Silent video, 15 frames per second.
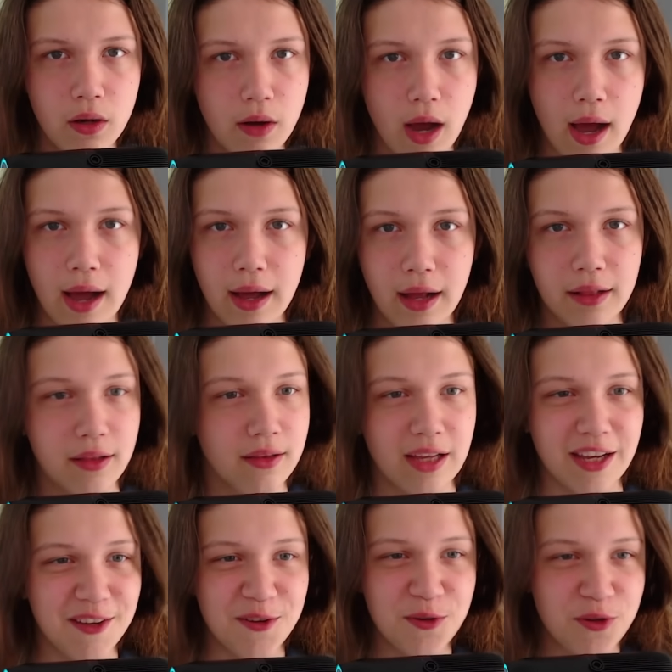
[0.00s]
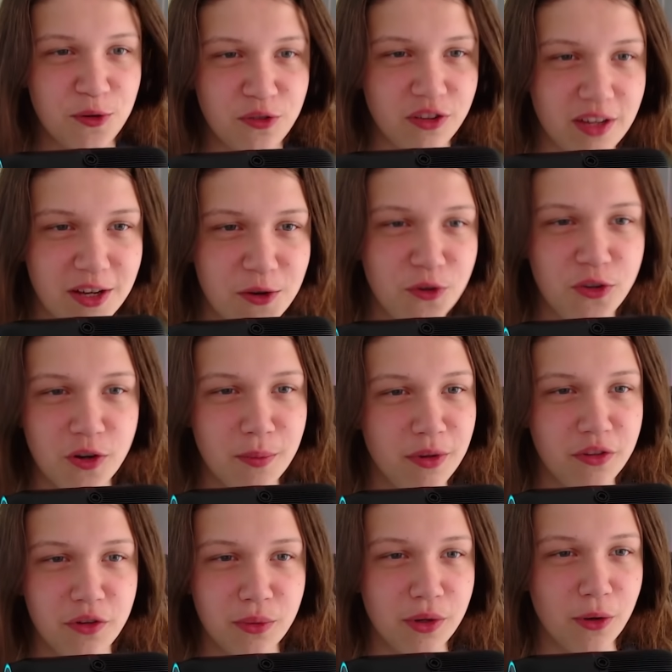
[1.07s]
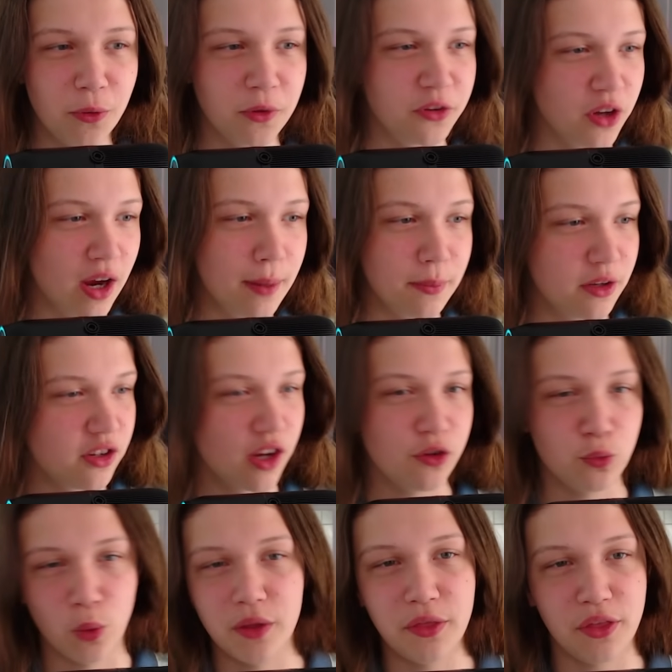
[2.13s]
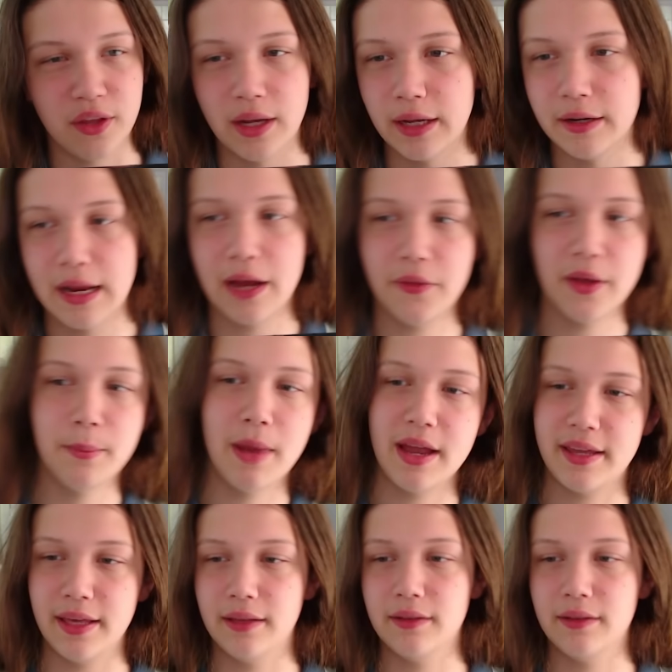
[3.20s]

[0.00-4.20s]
uh, like you, you, see YouTubers do it all the time. They change one thing and now they're making